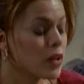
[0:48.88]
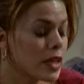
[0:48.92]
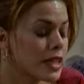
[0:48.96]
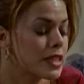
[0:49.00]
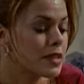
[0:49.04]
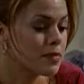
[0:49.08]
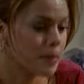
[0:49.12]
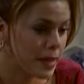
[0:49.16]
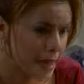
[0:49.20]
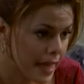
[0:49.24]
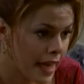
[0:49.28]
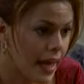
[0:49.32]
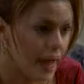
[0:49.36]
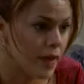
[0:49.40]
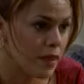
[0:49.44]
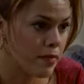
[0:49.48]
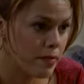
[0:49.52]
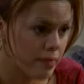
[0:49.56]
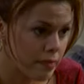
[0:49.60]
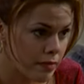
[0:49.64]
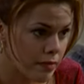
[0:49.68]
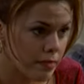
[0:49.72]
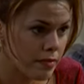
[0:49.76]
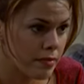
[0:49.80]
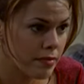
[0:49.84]
that's my
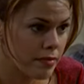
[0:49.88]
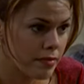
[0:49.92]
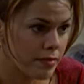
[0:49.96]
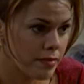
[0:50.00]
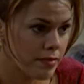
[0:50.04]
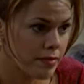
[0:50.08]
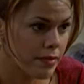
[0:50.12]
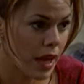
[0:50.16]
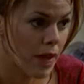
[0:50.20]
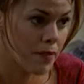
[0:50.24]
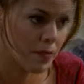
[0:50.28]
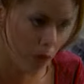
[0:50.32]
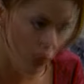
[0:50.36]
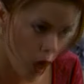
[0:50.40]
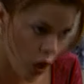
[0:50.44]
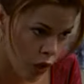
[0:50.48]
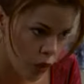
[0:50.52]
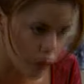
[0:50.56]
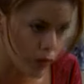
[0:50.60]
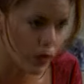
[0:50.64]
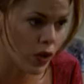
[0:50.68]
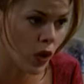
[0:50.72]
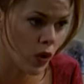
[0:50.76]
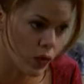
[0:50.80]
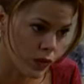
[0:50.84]
name. I'm
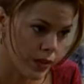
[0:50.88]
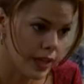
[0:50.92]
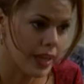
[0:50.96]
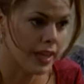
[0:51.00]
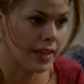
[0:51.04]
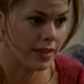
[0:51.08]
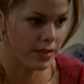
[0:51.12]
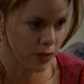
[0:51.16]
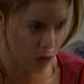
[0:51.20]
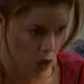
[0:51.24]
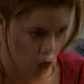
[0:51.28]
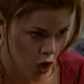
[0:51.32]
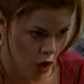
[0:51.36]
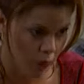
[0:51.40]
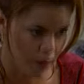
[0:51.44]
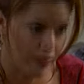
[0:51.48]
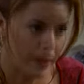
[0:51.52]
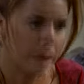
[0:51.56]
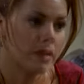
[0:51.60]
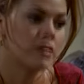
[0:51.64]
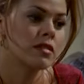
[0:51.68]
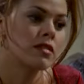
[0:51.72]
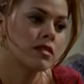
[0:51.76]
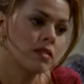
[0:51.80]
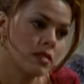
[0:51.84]
known only as
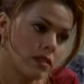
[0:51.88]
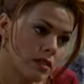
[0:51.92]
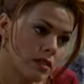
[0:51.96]
Carmen.